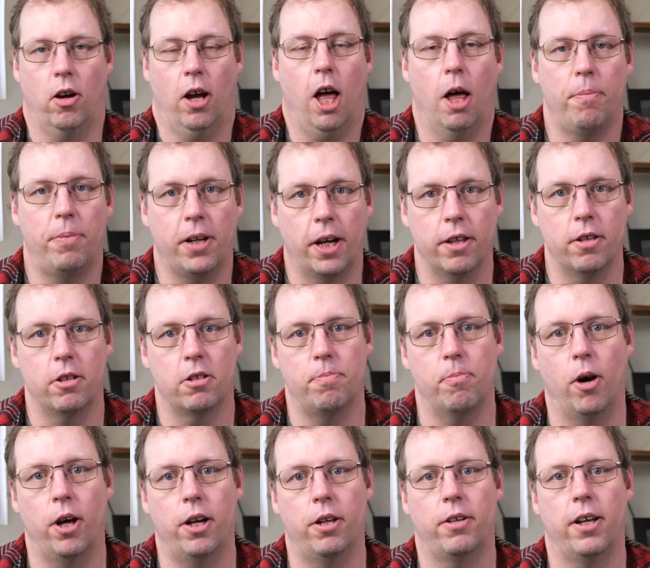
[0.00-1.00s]
helping others
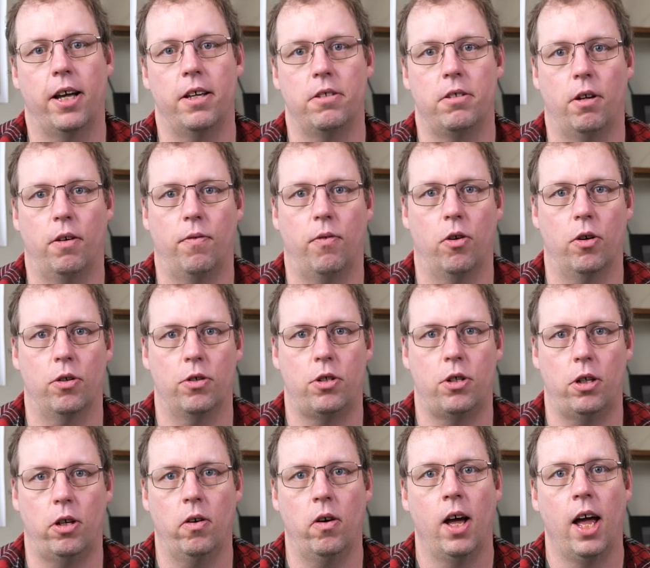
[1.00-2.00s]
monetize their photos
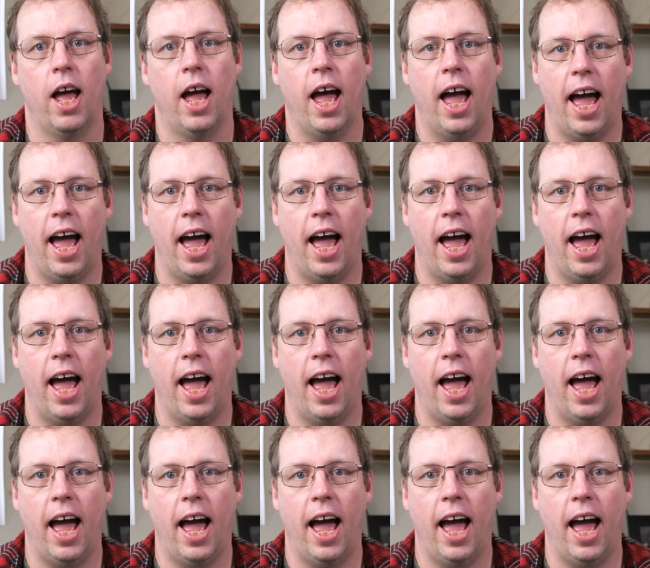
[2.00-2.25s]
too